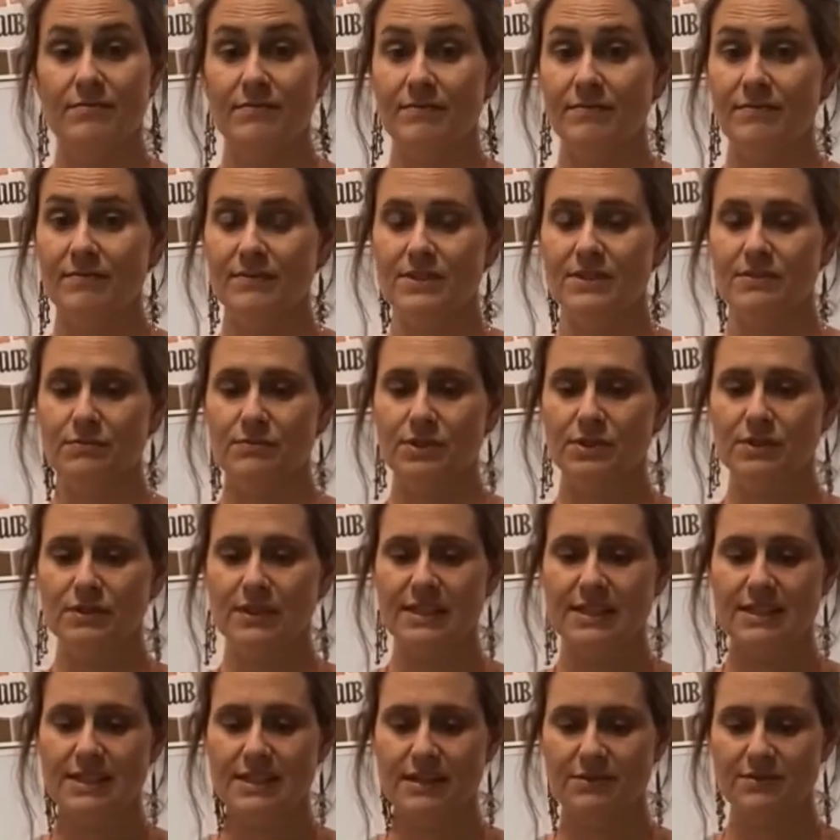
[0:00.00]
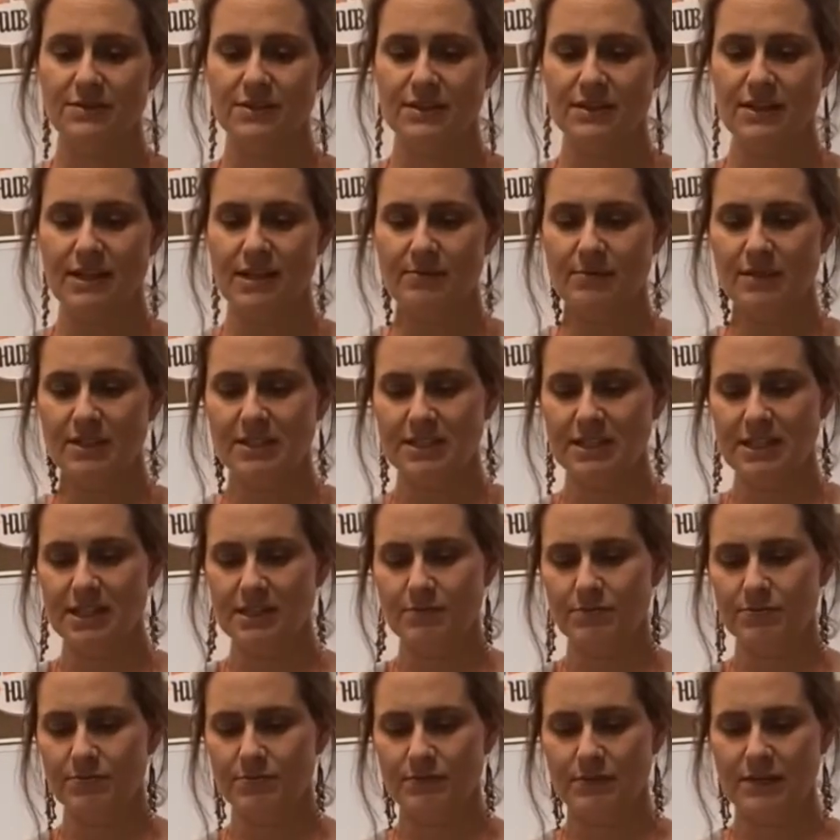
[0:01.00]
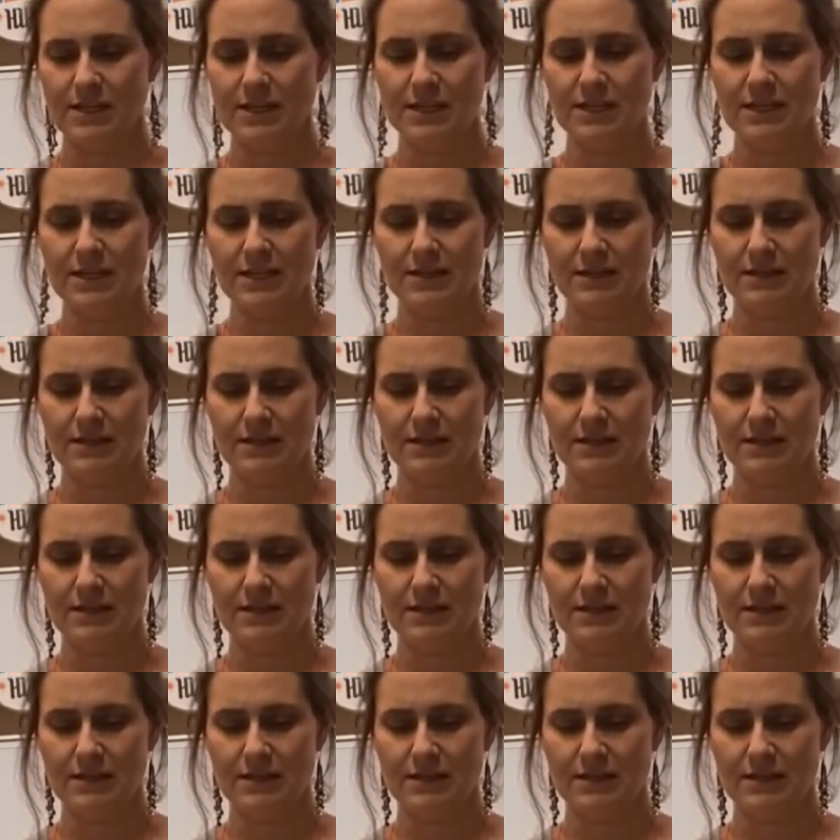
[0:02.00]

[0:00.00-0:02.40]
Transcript: It's real easy. I've just got my tape ready.